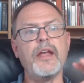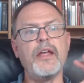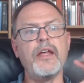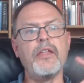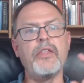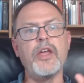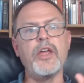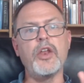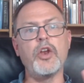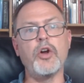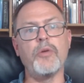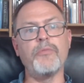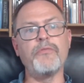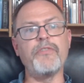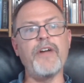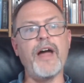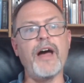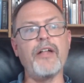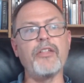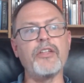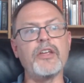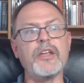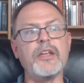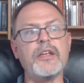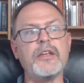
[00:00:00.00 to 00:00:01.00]
Hinnom
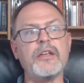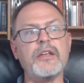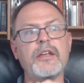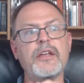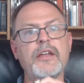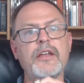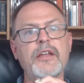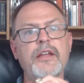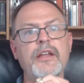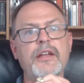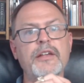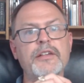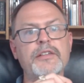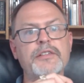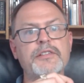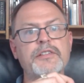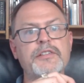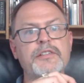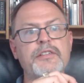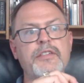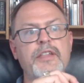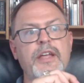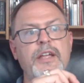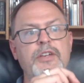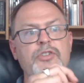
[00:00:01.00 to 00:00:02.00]
Valley
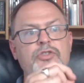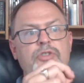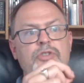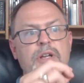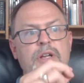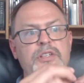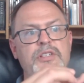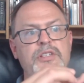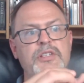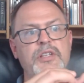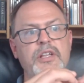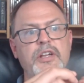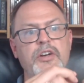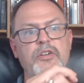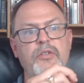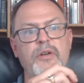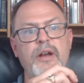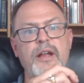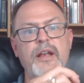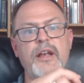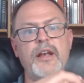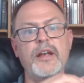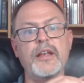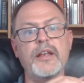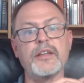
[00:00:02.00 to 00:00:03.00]
is then
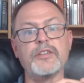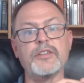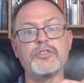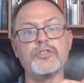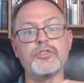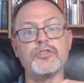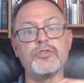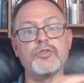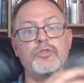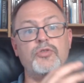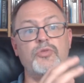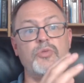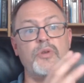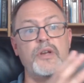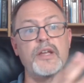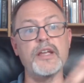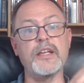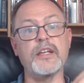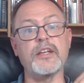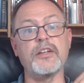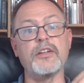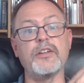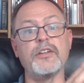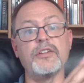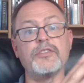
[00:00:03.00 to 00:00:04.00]
transliterated into
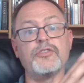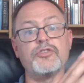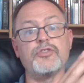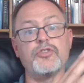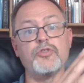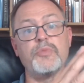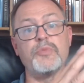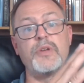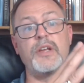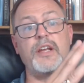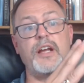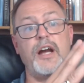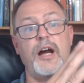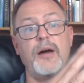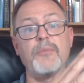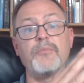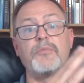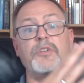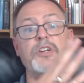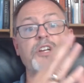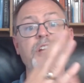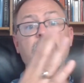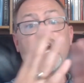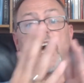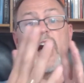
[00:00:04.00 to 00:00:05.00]
Greek to
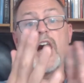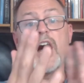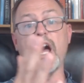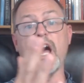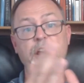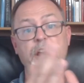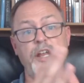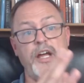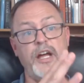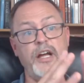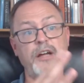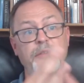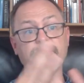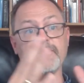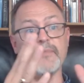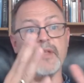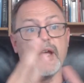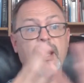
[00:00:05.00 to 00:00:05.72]
become Gehenna.